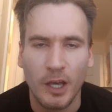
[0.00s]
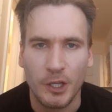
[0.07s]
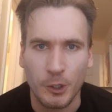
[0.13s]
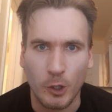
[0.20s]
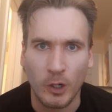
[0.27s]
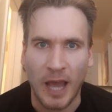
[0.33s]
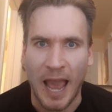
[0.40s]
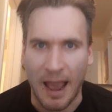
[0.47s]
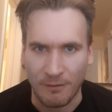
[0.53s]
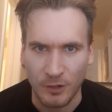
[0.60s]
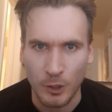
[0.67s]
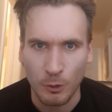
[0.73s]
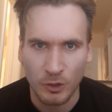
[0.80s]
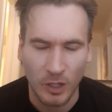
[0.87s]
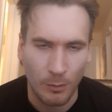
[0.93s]
you're going to have to
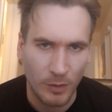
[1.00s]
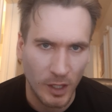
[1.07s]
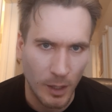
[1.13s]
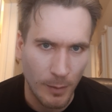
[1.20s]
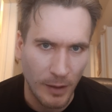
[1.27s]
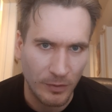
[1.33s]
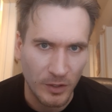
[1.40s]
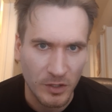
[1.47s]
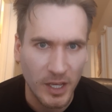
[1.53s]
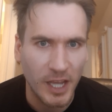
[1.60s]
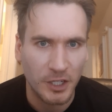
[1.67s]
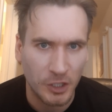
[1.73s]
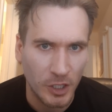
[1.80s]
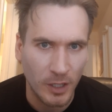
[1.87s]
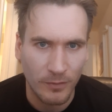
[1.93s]
do something about the
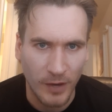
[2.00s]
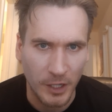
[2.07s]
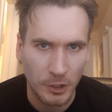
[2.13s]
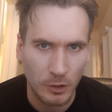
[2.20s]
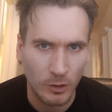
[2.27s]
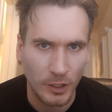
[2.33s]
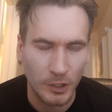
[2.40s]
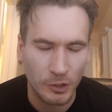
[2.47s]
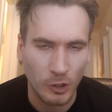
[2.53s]
DHT eventually.